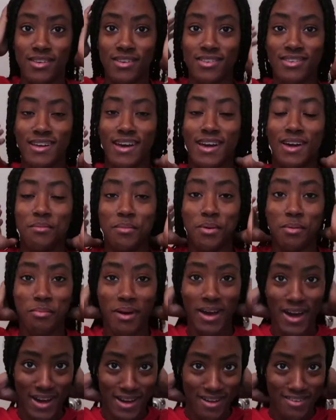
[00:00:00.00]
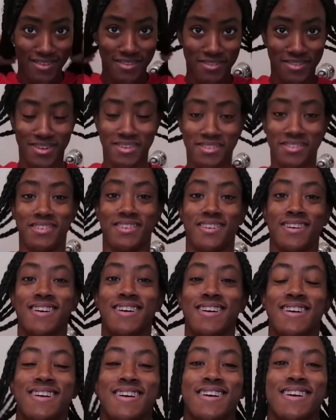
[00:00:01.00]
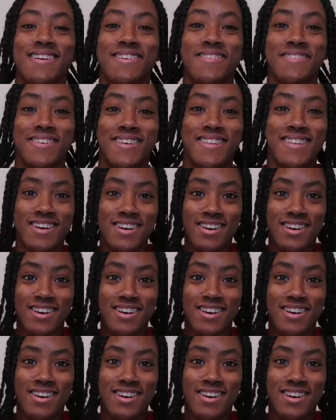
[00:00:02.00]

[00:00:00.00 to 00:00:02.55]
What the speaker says: is taking me back to when I was a young one.